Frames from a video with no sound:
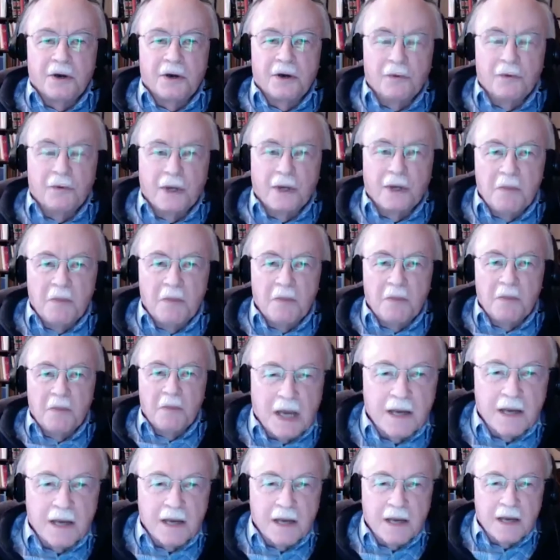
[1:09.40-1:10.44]
So let
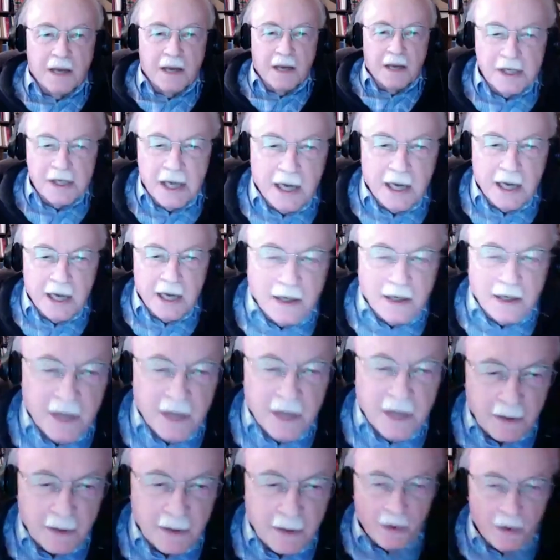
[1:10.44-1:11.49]
me begin by
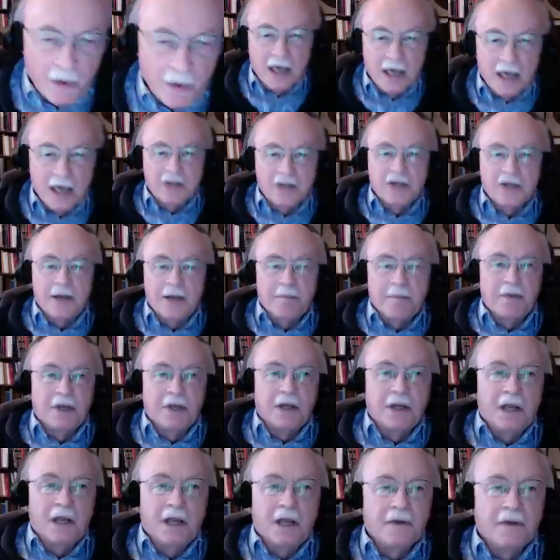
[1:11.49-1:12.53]
saying that when I
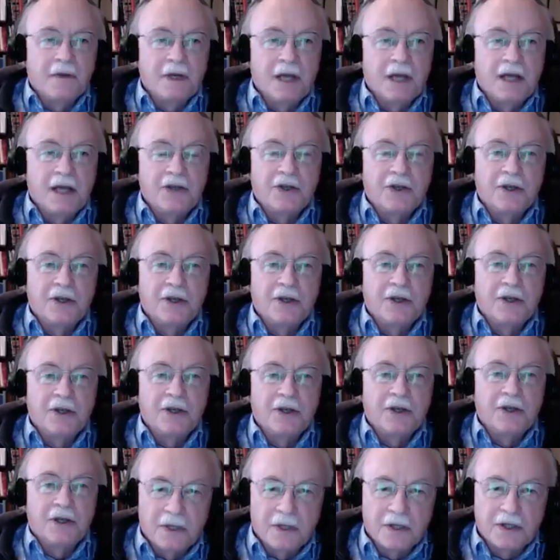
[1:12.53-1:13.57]
accepted the
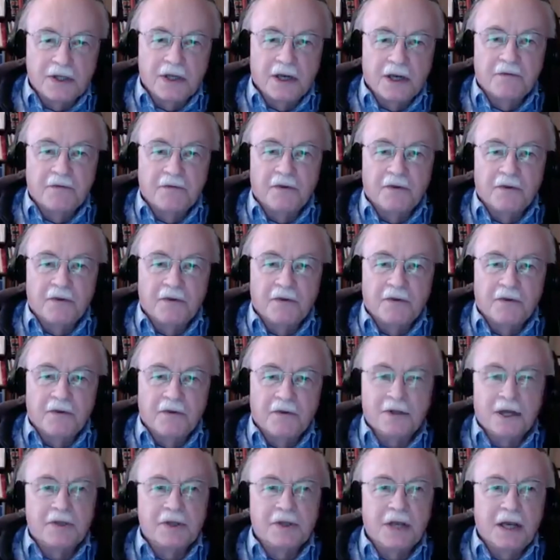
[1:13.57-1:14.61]
invitation to this
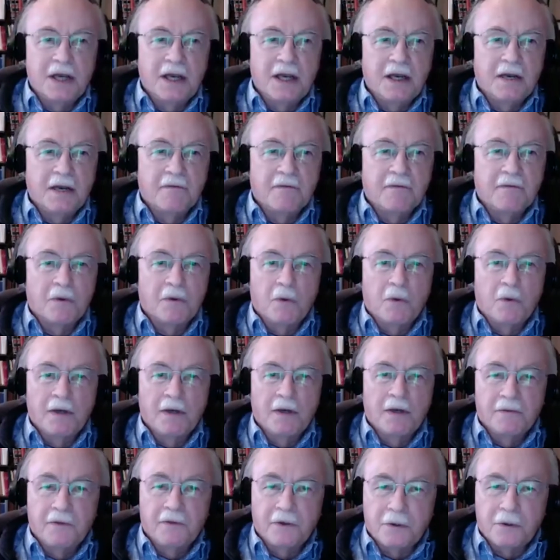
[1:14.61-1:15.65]
conference, I was thinking of
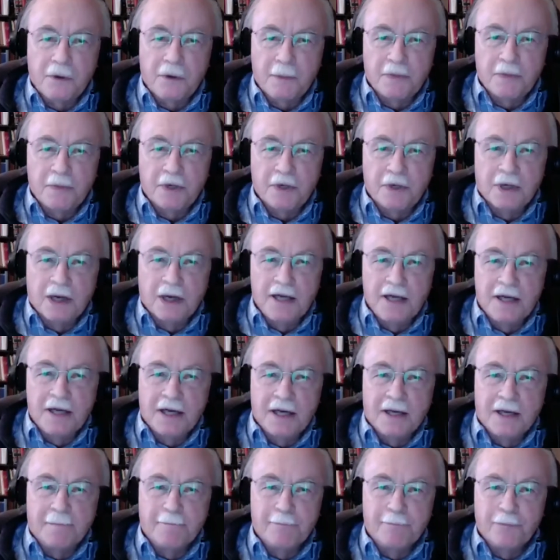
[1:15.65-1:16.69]
a wonderful trip to
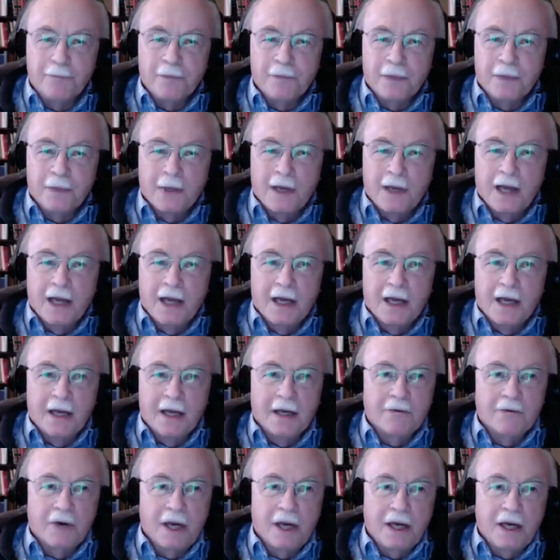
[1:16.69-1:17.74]
London
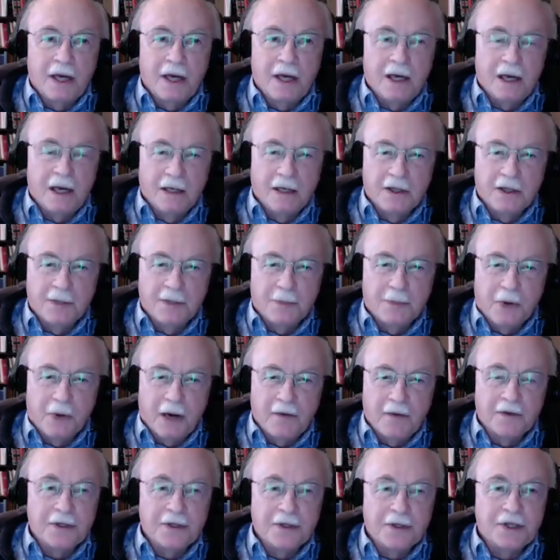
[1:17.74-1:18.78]
and a great
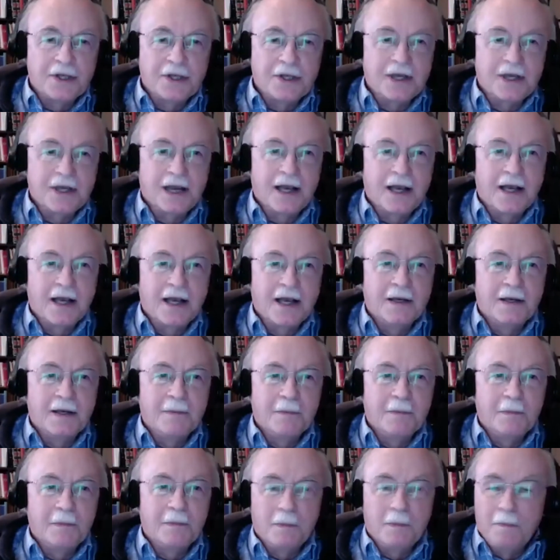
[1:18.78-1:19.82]
English breakfast
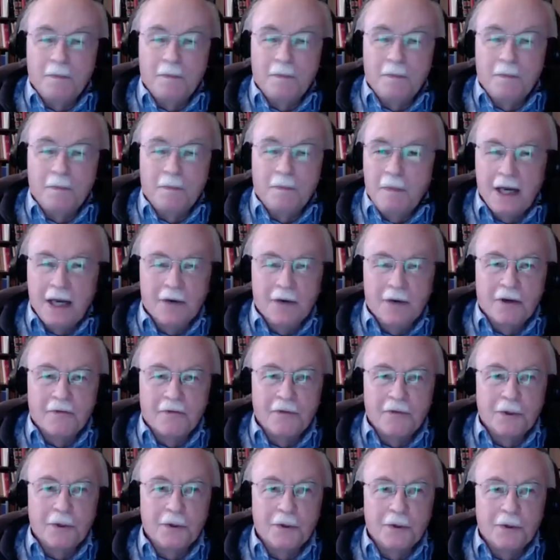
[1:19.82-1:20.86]
and
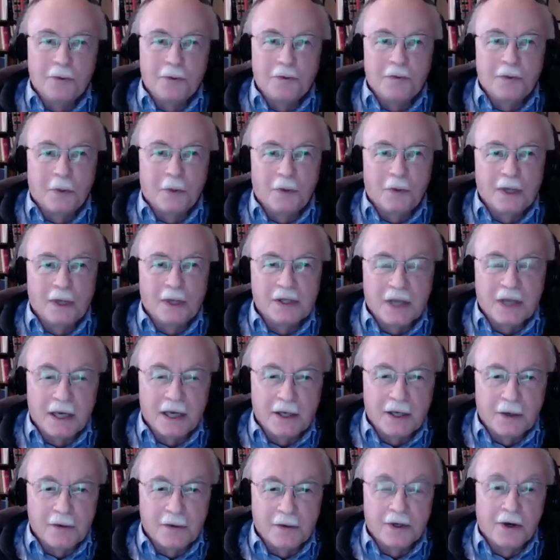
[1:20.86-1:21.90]
meeting all of you, the
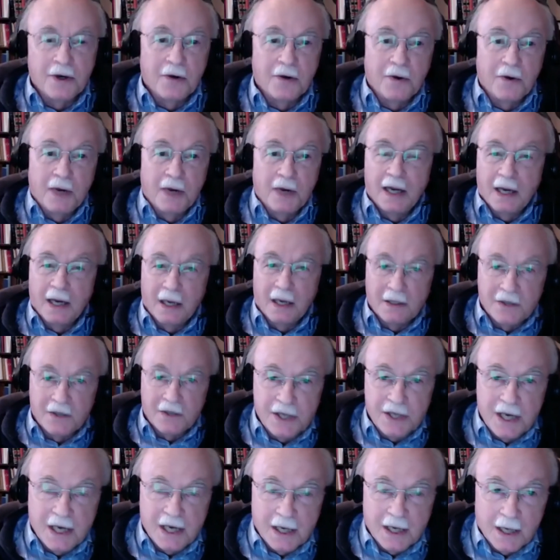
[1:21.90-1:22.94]
ones I don't know,
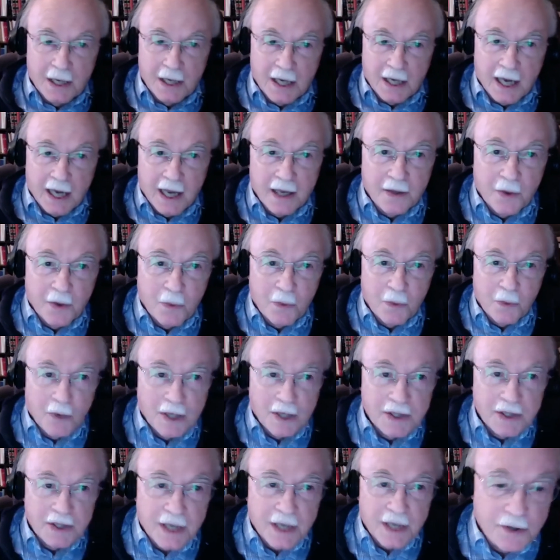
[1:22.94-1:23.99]
and seeing
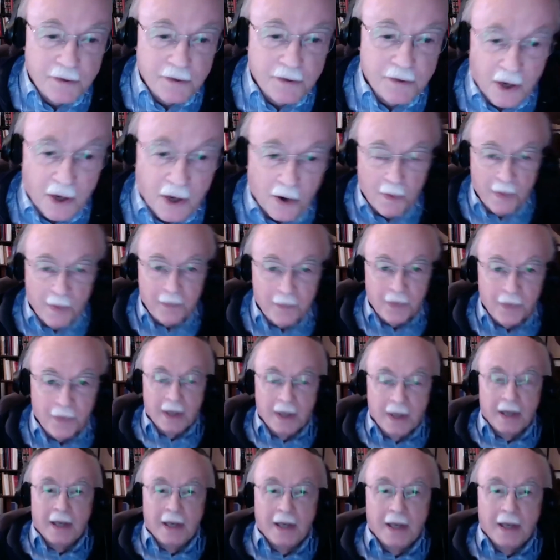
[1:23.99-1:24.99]
again the ones I do know.